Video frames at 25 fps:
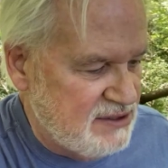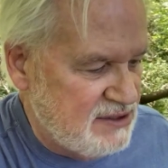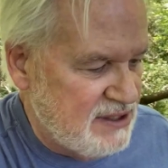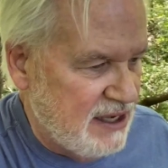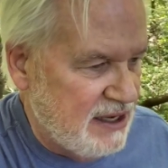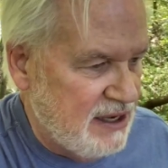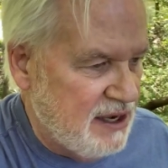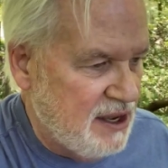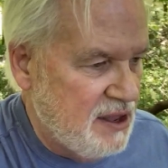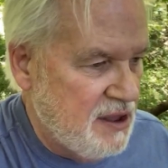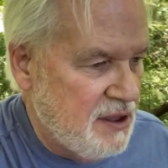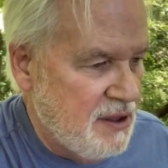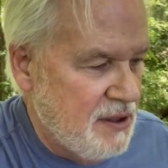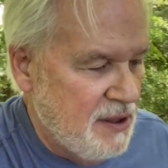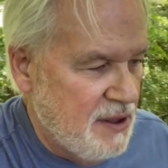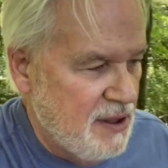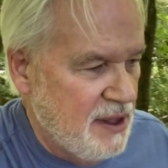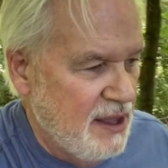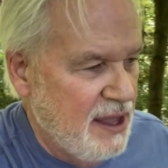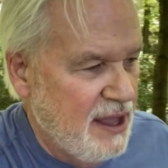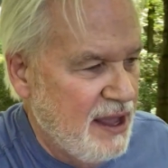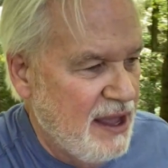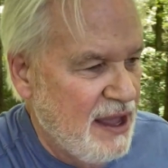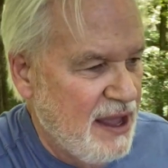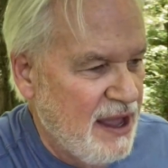that
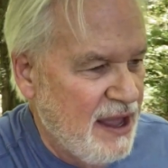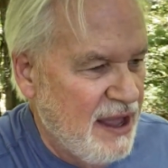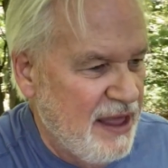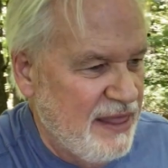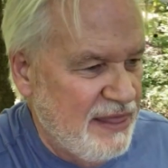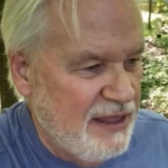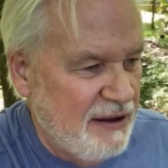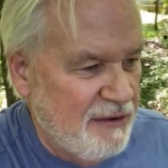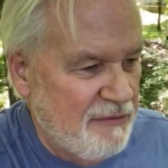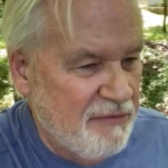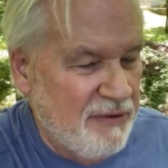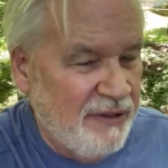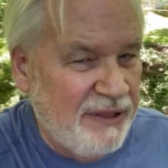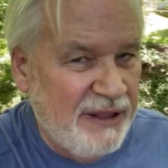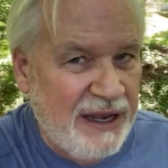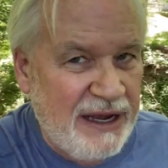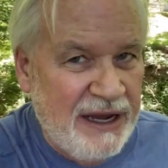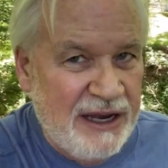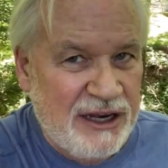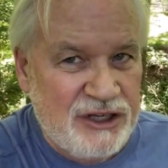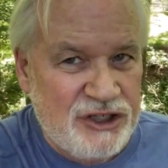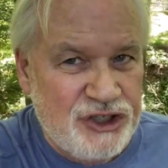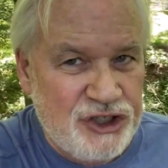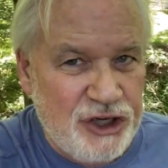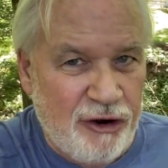really
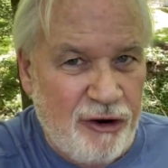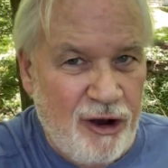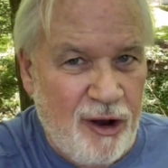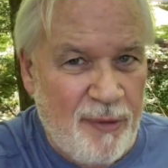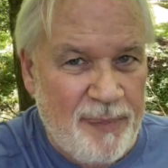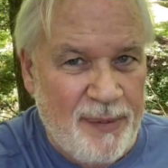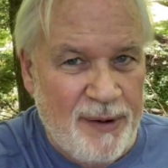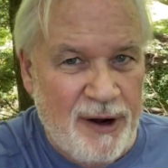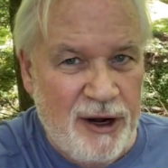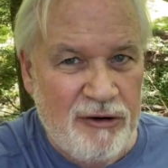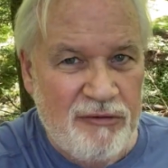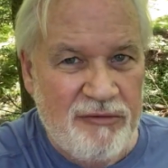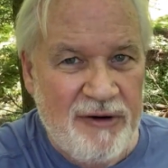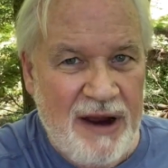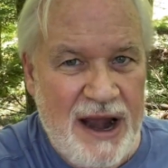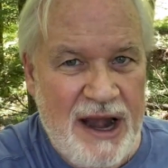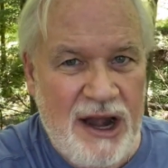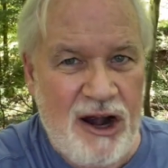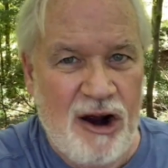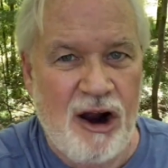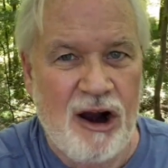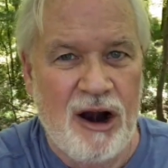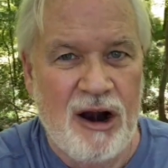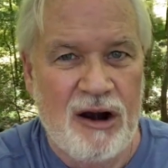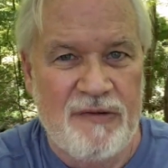didn't show up on the
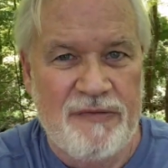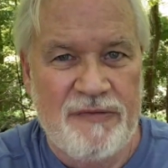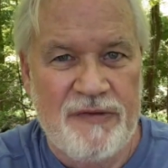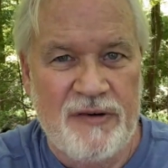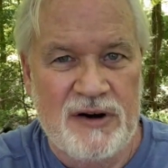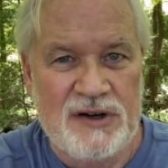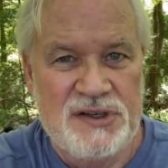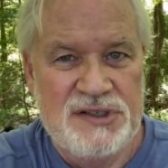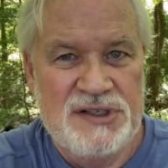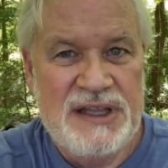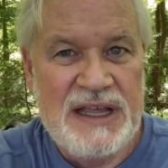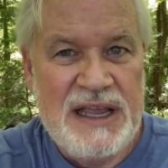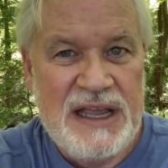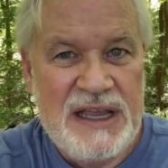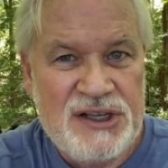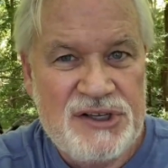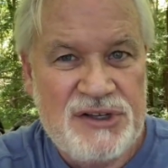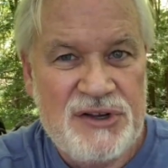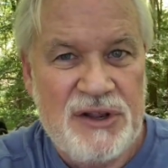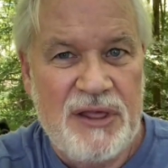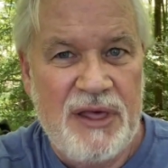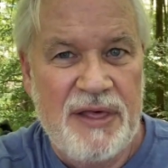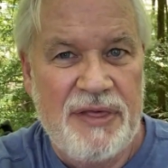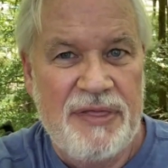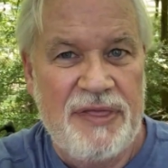radar at first. These
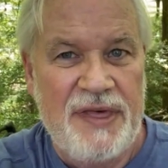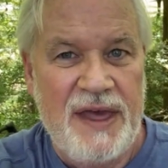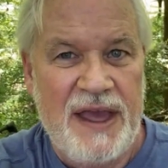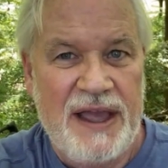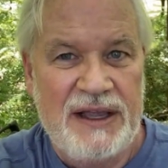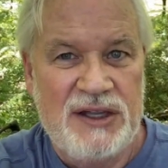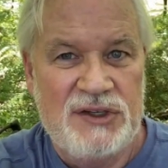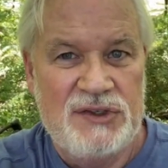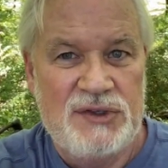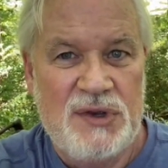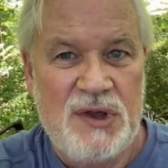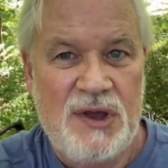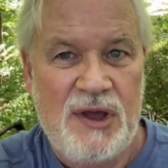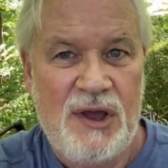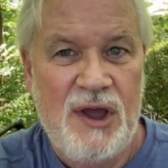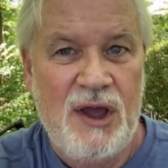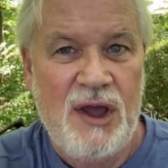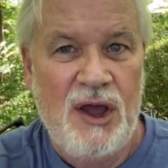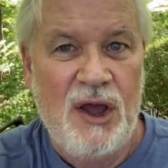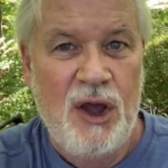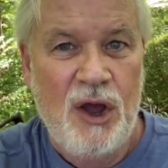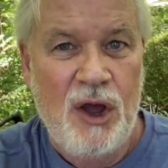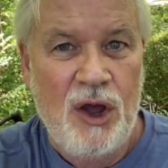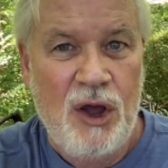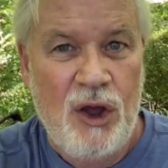are the things
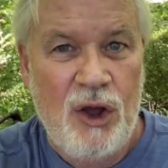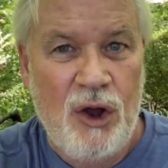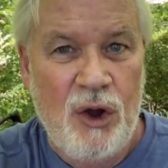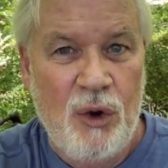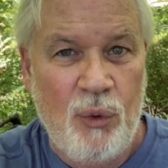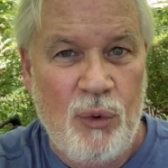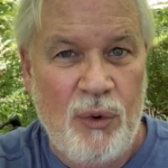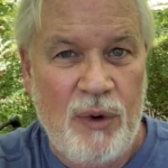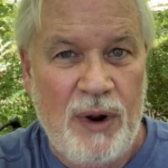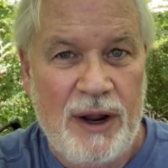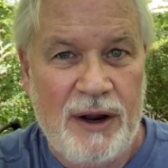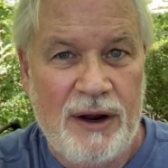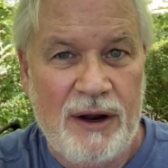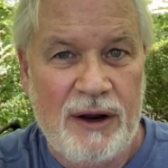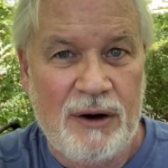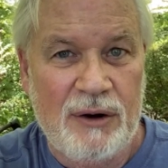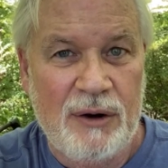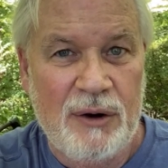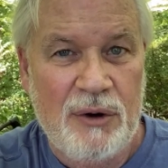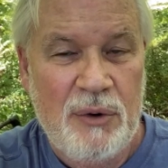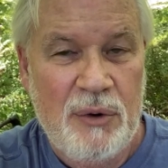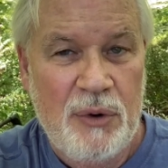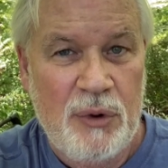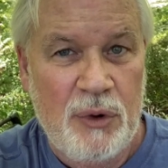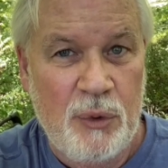
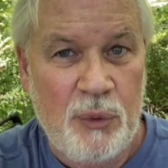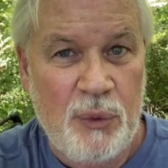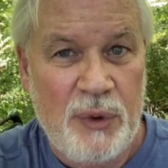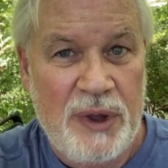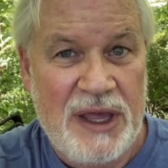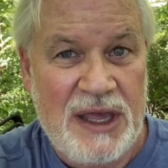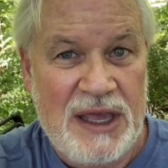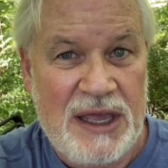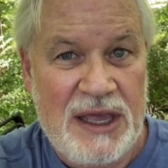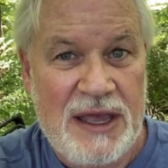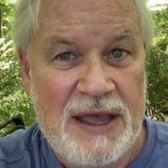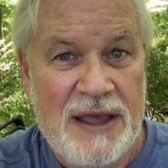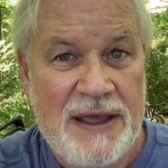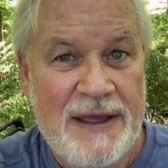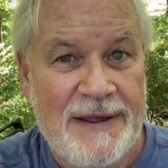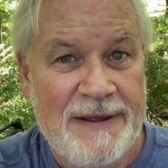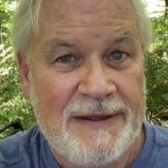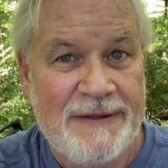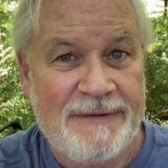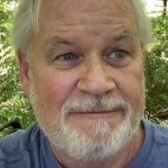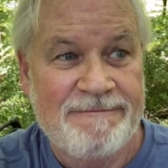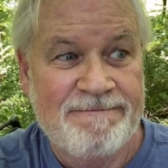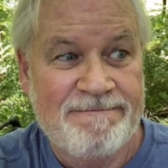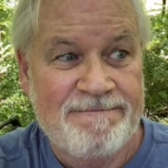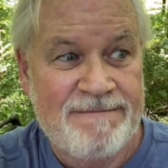where we
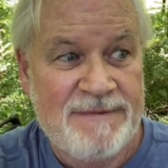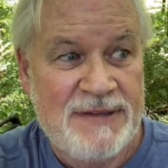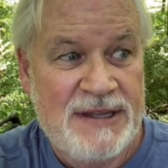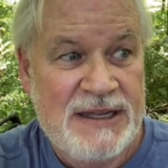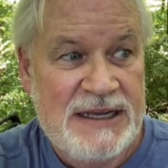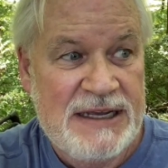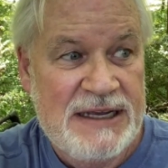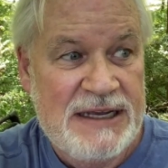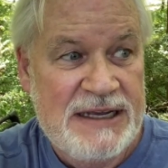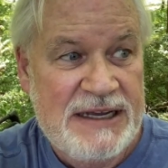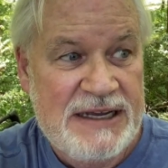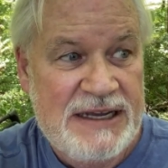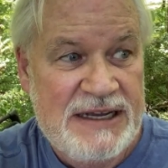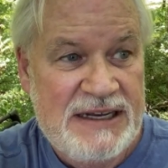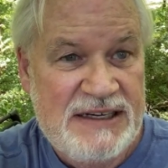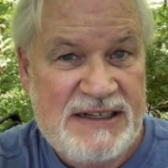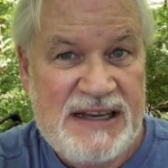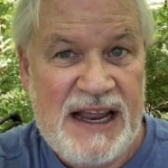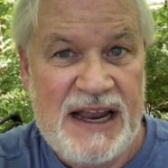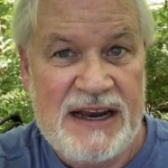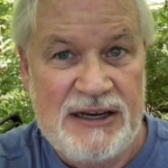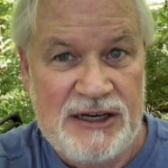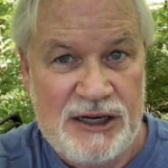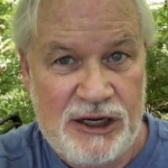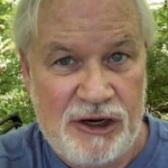
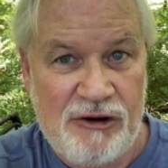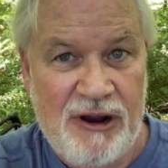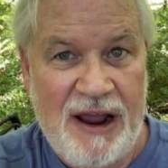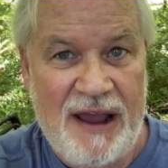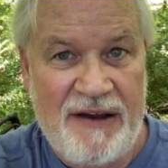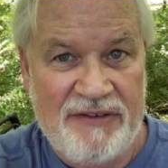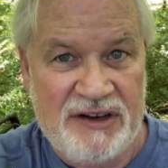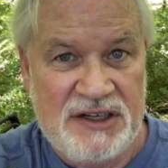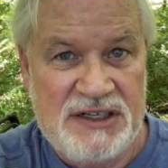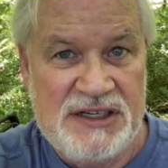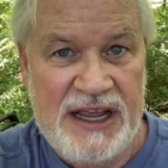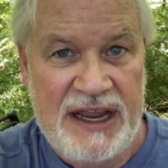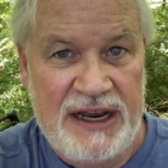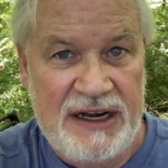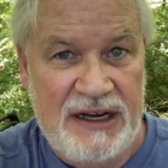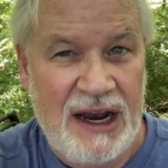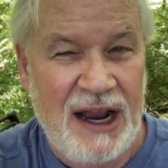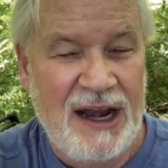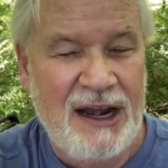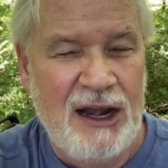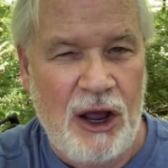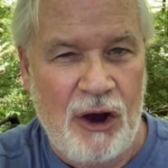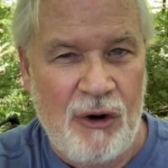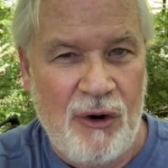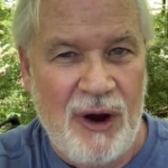tend to gravitate. I
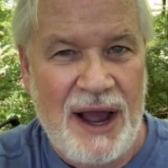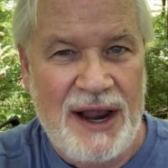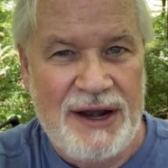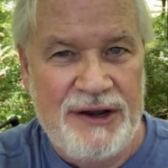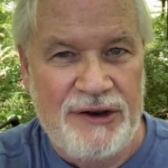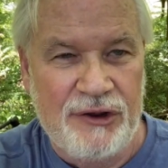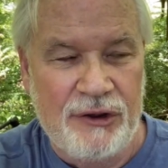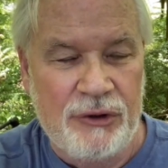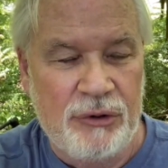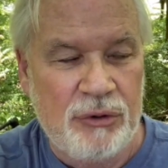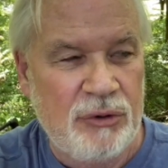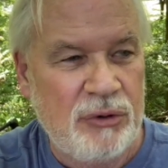know I do.